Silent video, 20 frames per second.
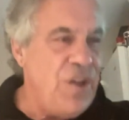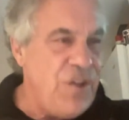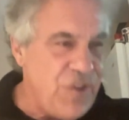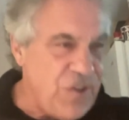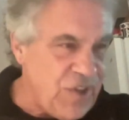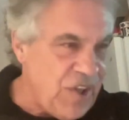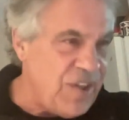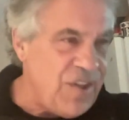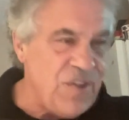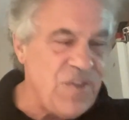
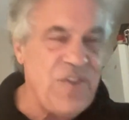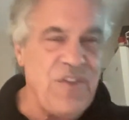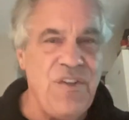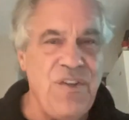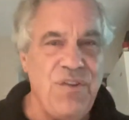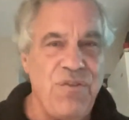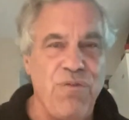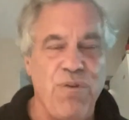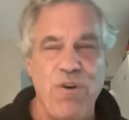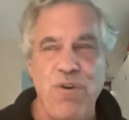
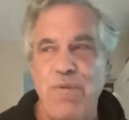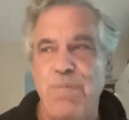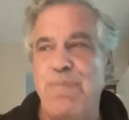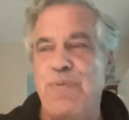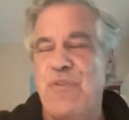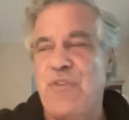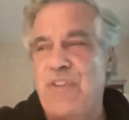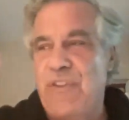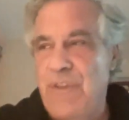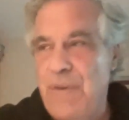citizen
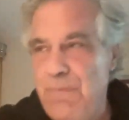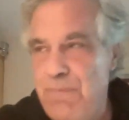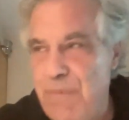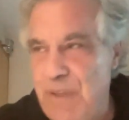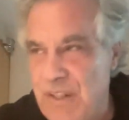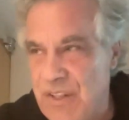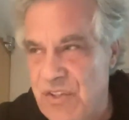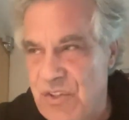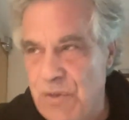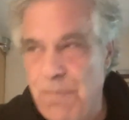groups,
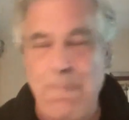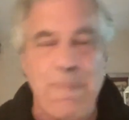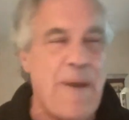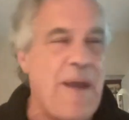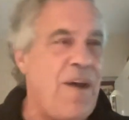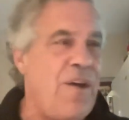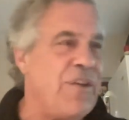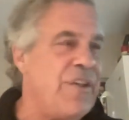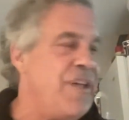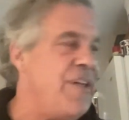
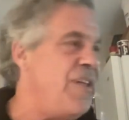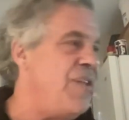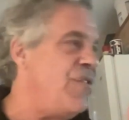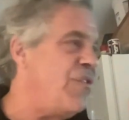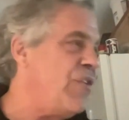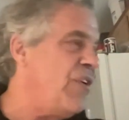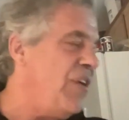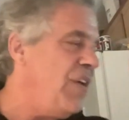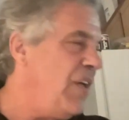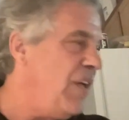
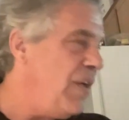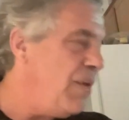municipalities,